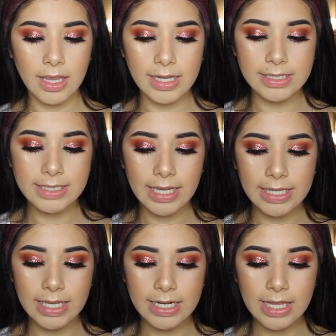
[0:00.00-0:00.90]
and
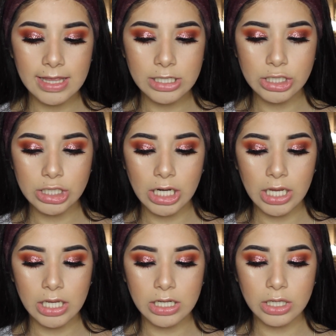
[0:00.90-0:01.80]
taking the
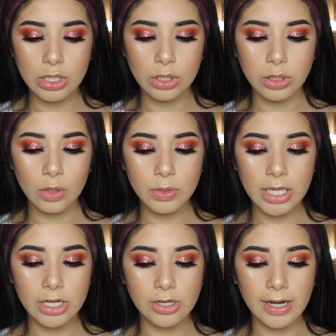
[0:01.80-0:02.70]
shade Glow
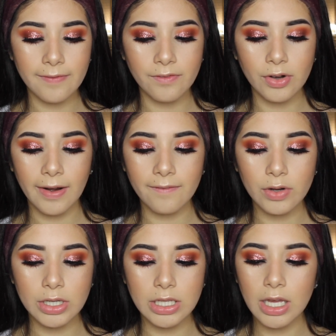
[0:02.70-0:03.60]
Getter and
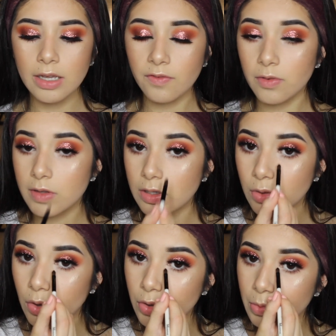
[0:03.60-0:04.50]
Forever Young from the
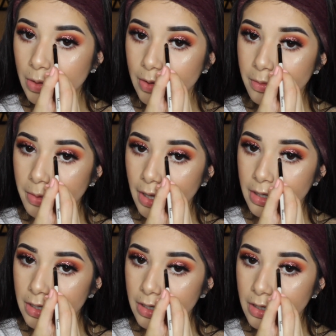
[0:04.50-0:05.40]
Nicole Guerrero
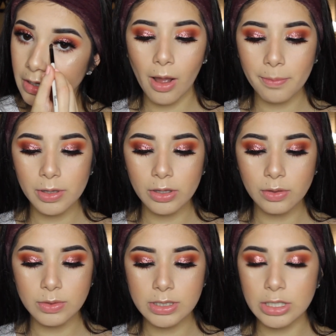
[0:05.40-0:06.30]
palette, popping
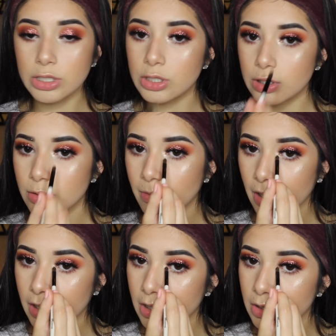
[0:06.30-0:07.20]
those into
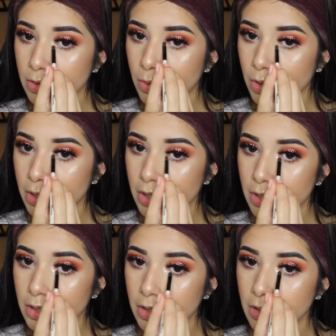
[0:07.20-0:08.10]
my inner
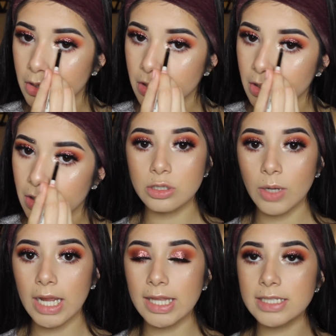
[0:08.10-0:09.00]
corner to
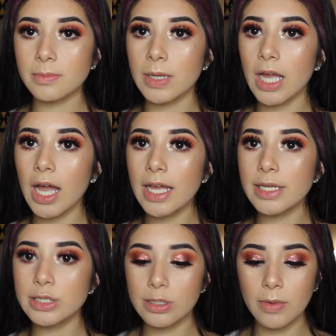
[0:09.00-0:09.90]
highlight my eye
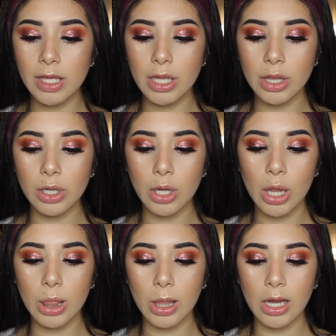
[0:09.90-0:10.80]
and to make it look
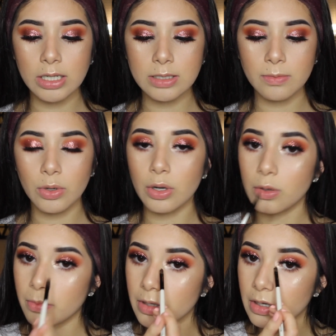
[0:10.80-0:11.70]
a lot more
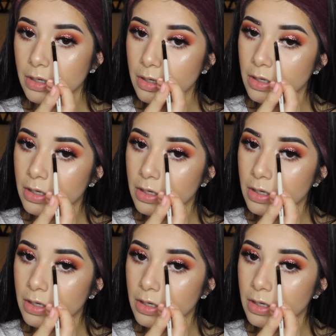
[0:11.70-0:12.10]
open.